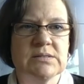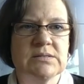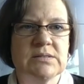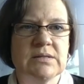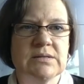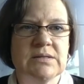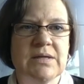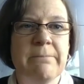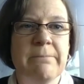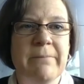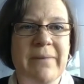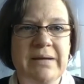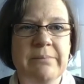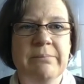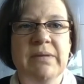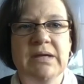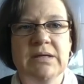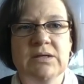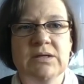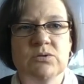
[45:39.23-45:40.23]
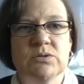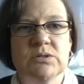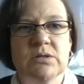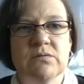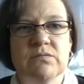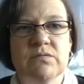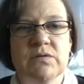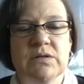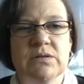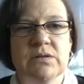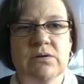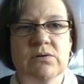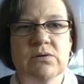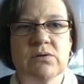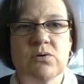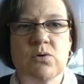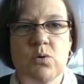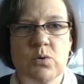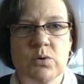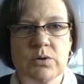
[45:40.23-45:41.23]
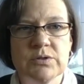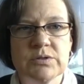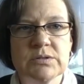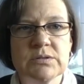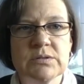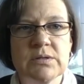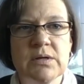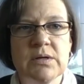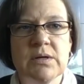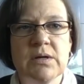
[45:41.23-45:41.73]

that they might make use of in their course.